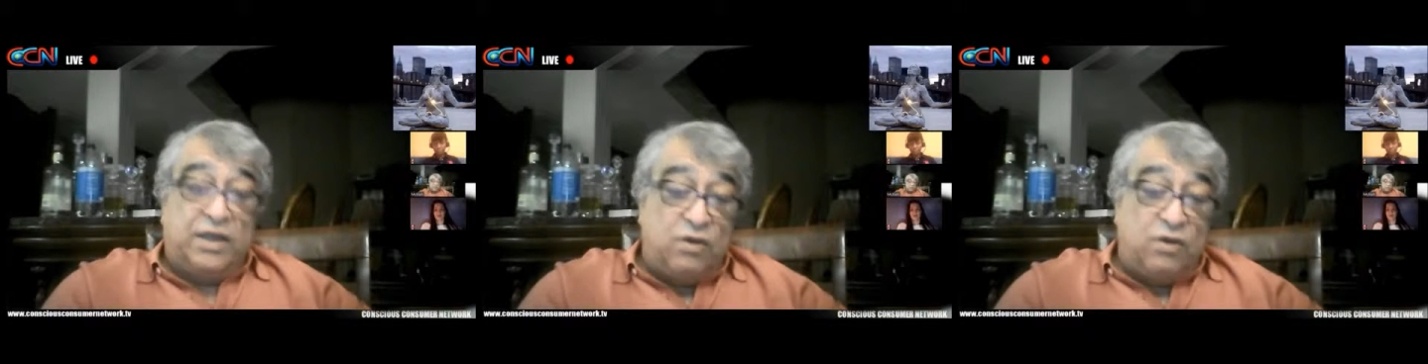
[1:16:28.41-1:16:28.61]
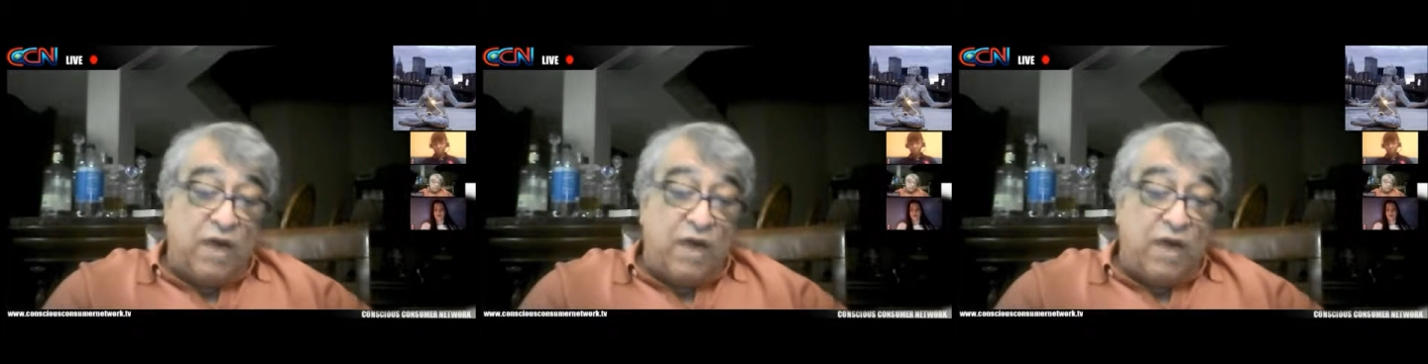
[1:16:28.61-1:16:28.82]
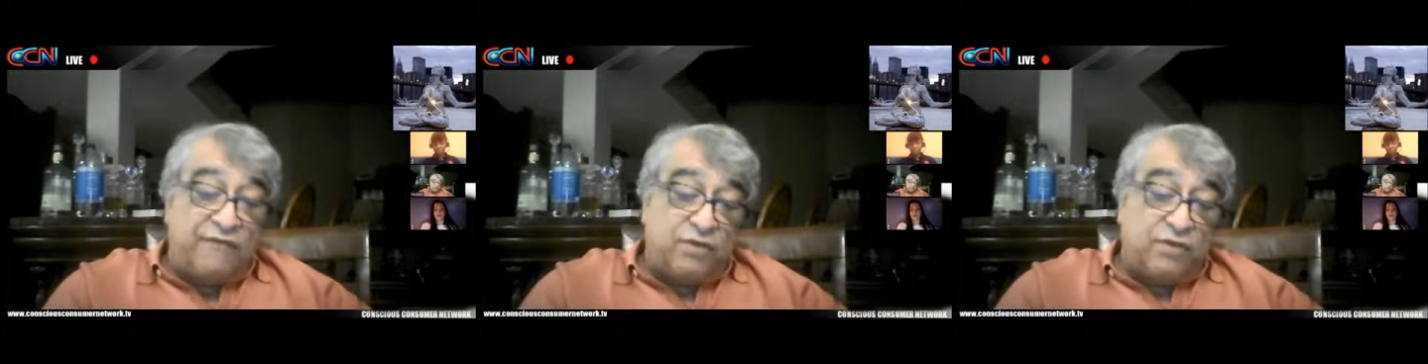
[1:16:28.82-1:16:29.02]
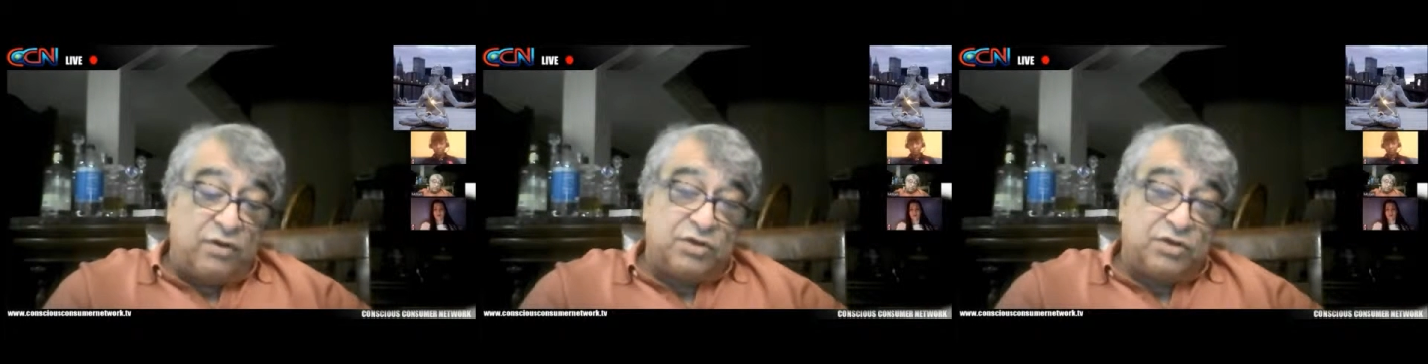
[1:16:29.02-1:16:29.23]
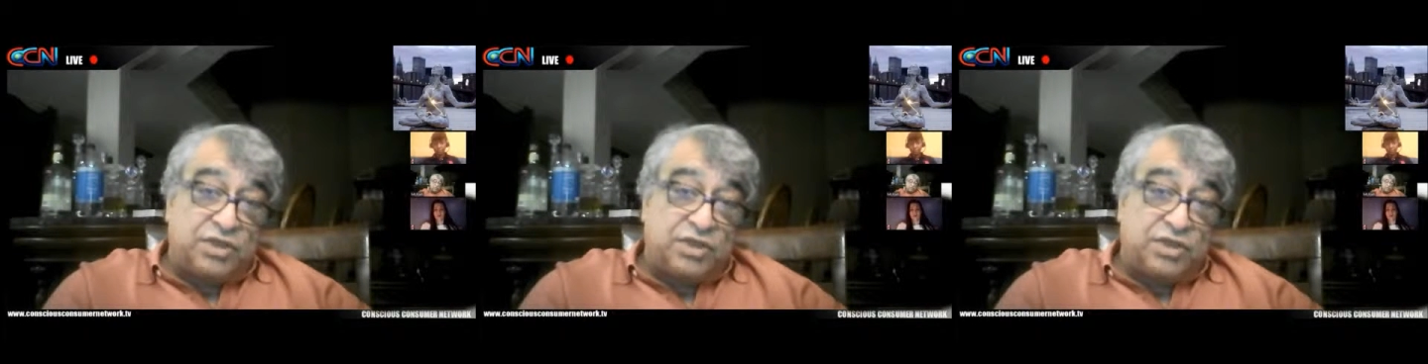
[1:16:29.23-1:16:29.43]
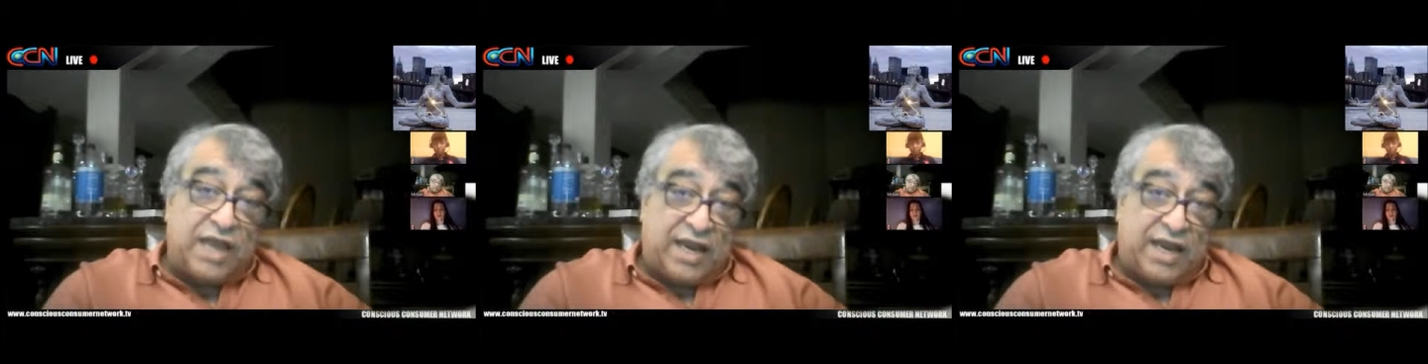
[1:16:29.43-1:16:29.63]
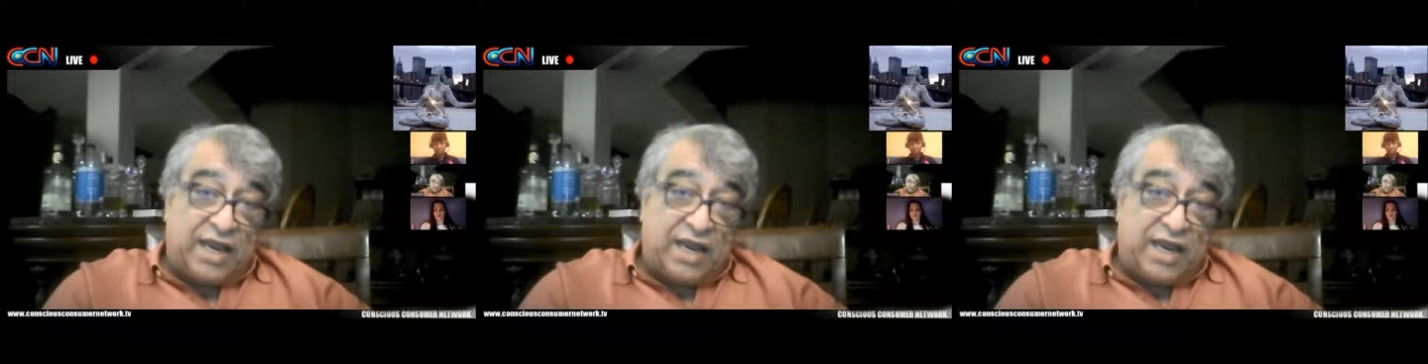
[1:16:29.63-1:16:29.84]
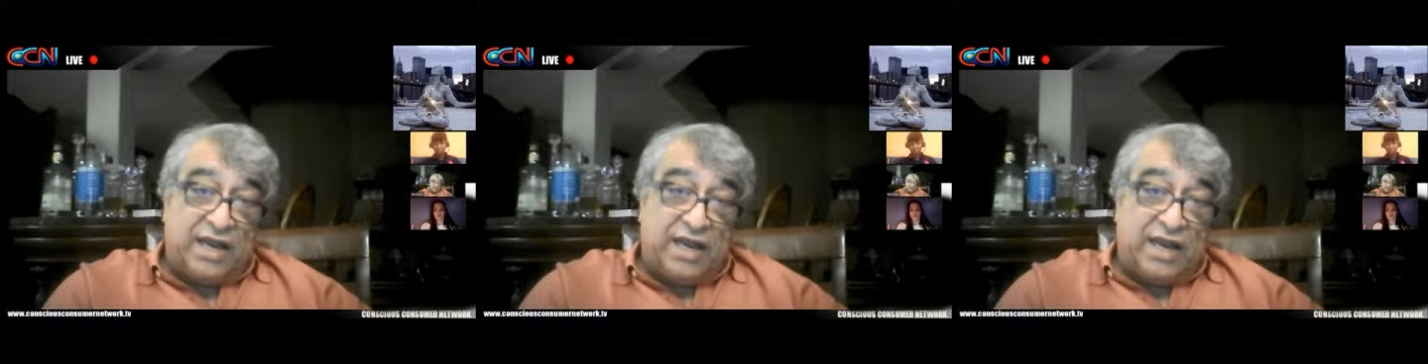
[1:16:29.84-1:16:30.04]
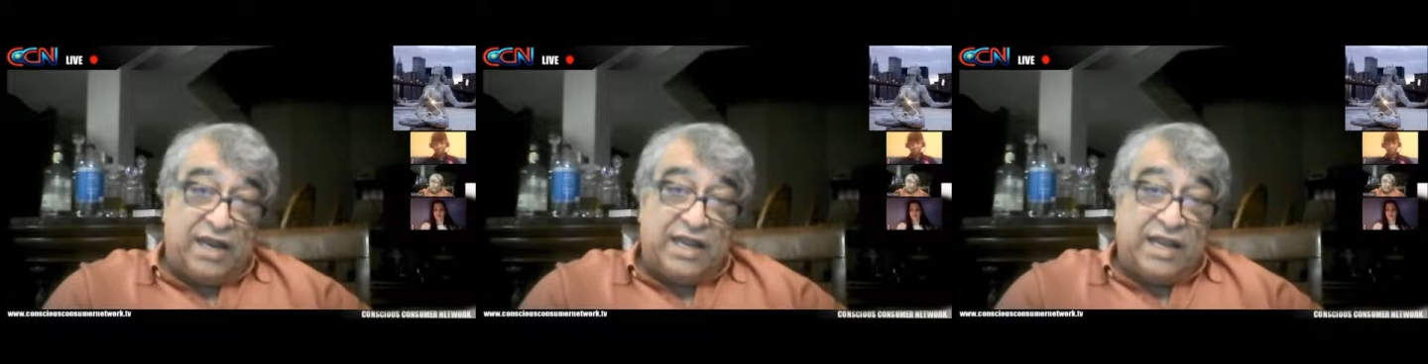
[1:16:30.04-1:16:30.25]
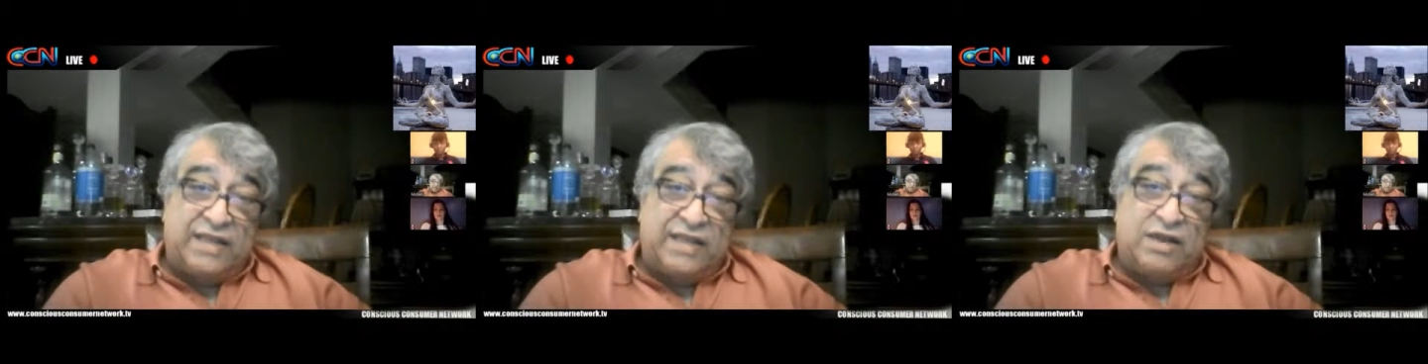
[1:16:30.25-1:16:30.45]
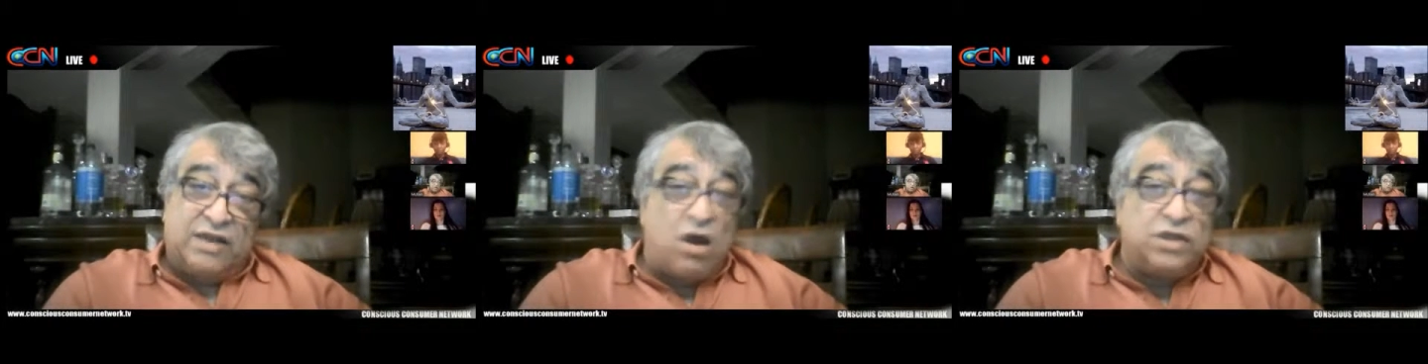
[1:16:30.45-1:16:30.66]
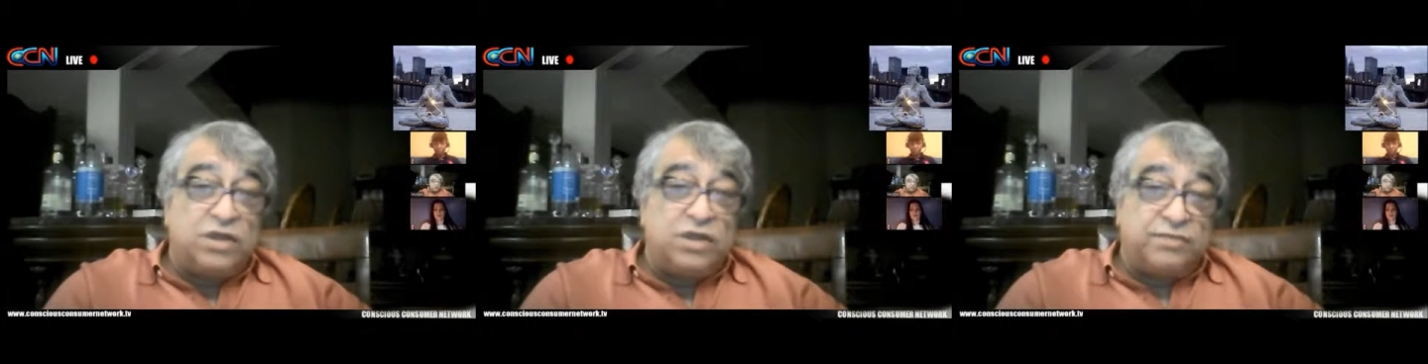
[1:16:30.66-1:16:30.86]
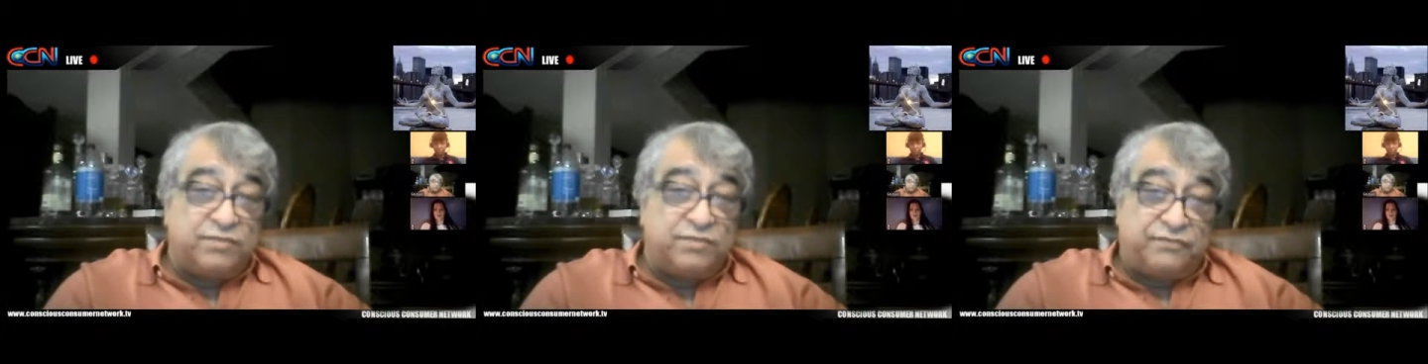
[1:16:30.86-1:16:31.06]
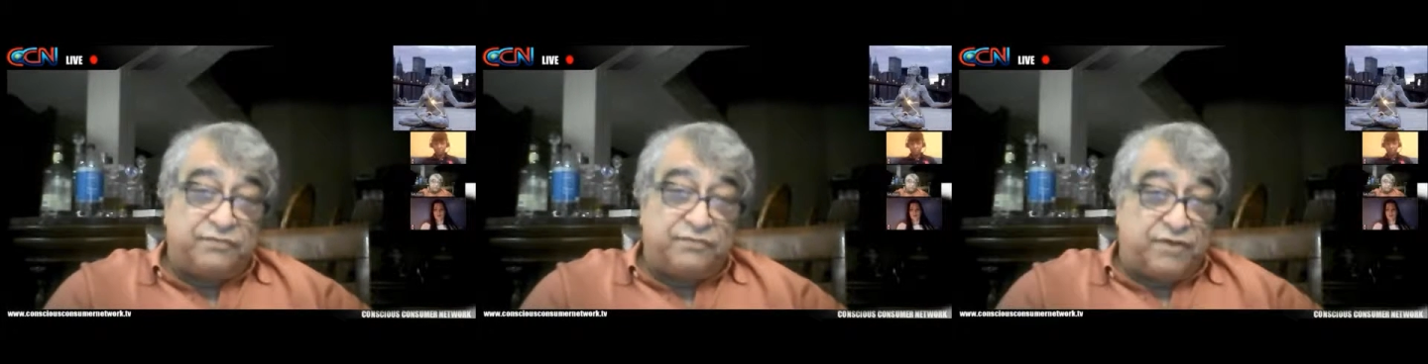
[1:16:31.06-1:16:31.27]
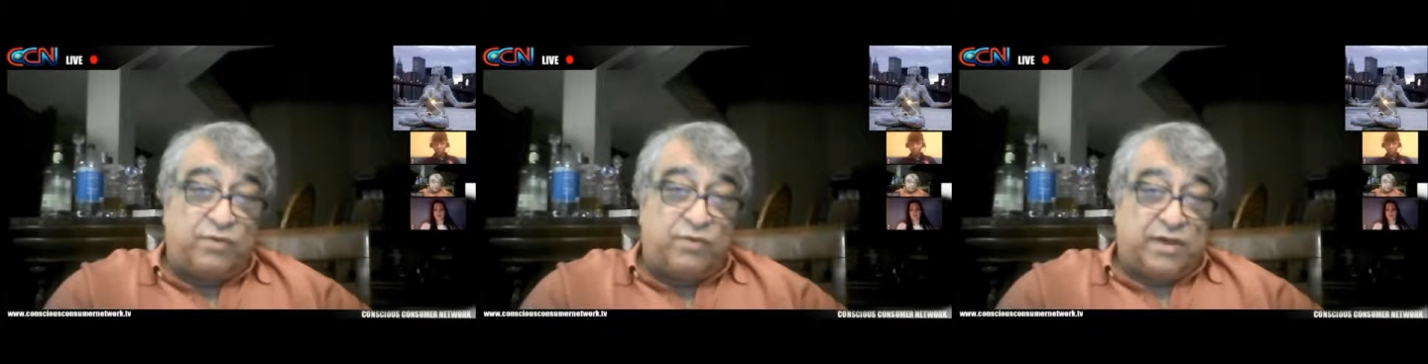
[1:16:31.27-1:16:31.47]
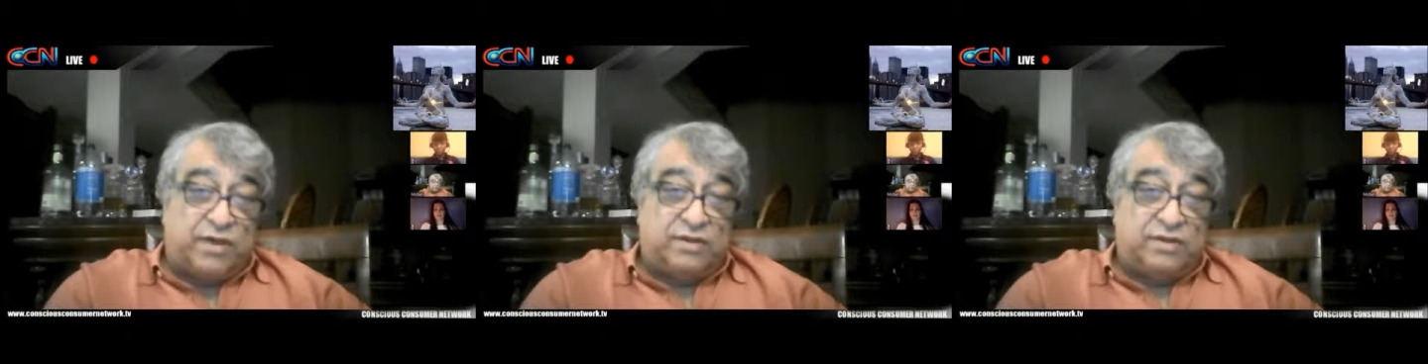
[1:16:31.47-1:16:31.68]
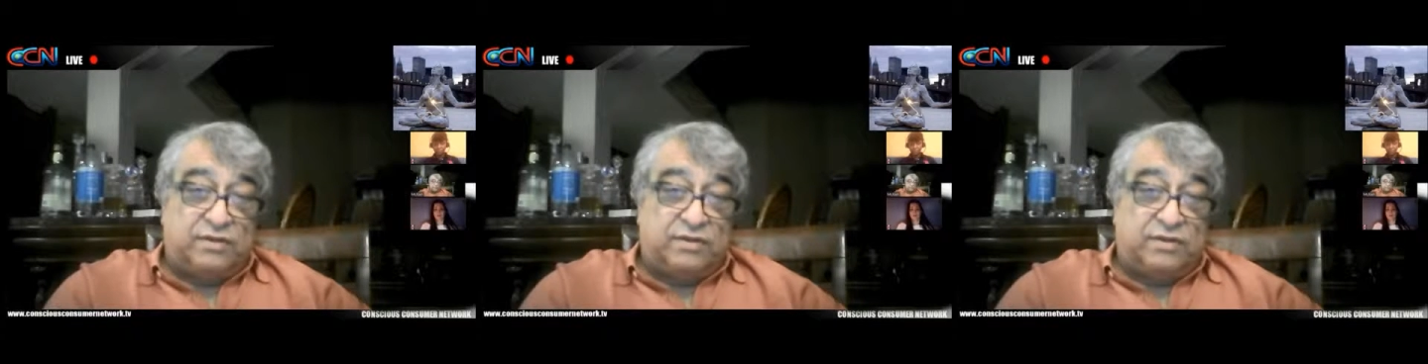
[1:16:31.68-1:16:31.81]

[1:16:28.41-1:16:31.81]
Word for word: You have to understand that the concept of free will